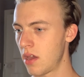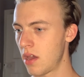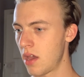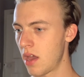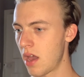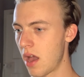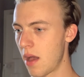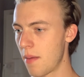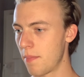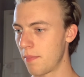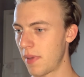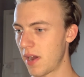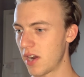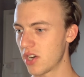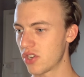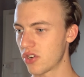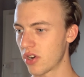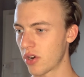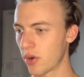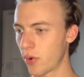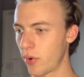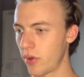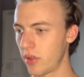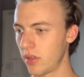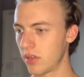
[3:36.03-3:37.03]
And by
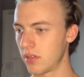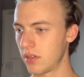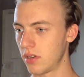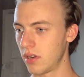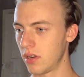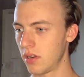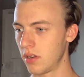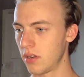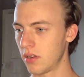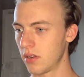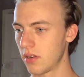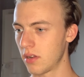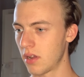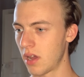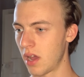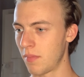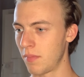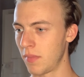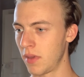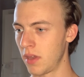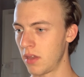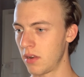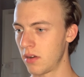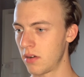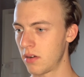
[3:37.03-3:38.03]
tranquility, I
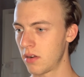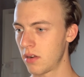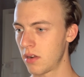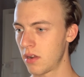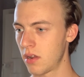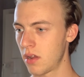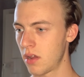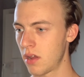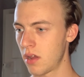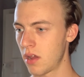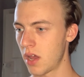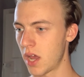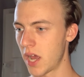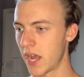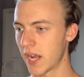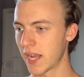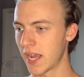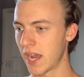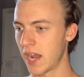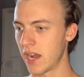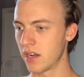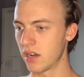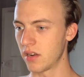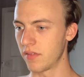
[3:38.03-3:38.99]
mean a kind of